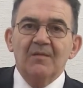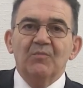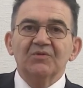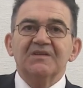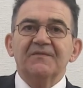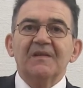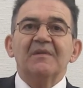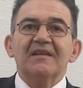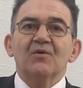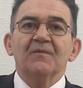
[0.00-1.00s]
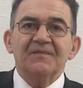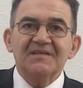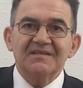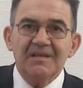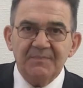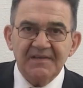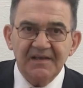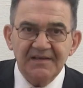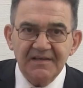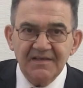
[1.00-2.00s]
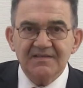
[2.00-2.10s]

A multifamily office typically